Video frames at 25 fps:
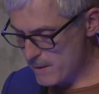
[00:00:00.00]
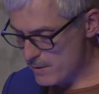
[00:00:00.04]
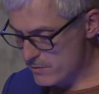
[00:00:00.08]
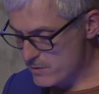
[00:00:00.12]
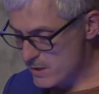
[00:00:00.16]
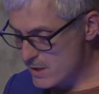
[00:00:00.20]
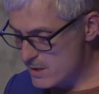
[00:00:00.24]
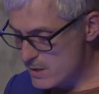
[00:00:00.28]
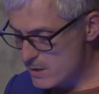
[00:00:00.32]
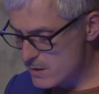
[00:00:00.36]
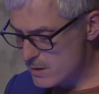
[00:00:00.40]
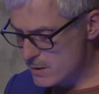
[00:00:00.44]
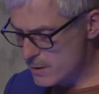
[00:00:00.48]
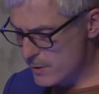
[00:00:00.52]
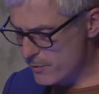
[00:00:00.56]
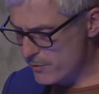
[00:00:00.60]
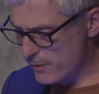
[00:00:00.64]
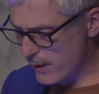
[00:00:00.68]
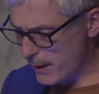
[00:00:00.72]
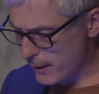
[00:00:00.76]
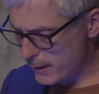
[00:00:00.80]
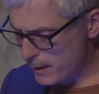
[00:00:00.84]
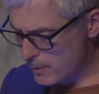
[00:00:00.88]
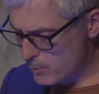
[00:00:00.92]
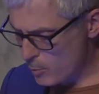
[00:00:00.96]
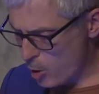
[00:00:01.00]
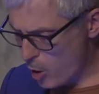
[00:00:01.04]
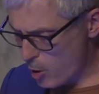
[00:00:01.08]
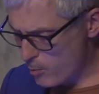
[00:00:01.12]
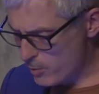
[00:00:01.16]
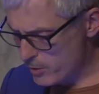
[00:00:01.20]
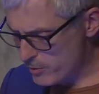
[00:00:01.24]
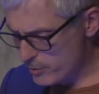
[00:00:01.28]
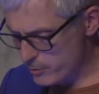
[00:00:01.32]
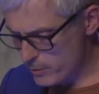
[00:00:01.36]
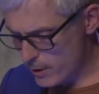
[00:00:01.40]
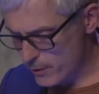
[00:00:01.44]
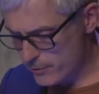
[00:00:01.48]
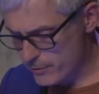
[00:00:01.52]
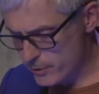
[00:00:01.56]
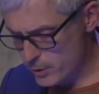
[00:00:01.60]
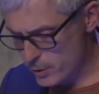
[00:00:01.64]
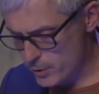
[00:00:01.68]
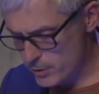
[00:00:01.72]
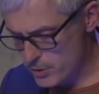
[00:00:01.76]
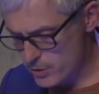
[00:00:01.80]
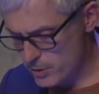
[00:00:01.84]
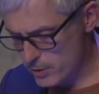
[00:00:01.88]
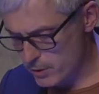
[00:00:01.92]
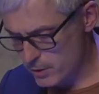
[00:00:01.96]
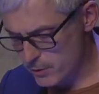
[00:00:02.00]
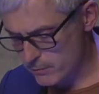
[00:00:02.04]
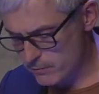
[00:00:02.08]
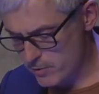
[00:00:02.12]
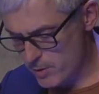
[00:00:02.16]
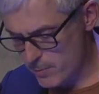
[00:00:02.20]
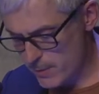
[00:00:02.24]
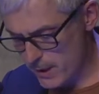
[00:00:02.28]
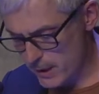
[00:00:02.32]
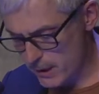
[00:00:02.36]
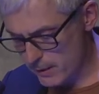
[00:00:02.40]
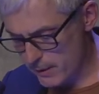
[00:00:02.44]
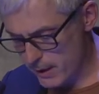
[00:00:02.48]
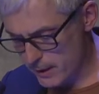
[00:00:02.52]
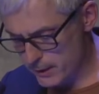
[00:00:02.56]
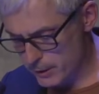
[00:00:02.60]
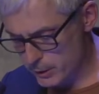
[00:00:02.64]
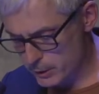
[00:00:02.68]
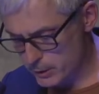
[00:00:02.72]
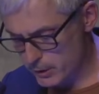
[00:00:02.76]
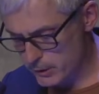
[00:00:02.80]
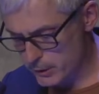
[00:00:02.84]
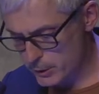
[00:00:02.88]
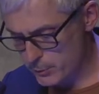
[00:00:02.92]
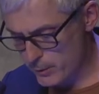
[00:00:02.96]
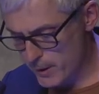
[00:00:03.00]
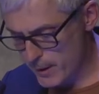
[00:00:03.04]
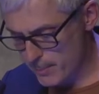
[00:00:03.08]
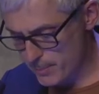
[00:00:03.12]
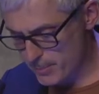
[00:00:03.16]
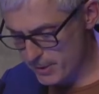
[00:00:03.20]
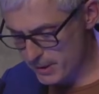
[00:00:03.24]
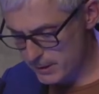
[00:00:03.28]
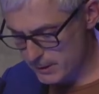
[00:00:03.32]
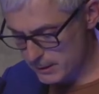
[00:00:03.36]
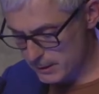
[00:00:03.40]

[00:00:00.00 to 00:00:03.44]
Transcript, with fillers: If this is a defining moment for our future, we better have a good grip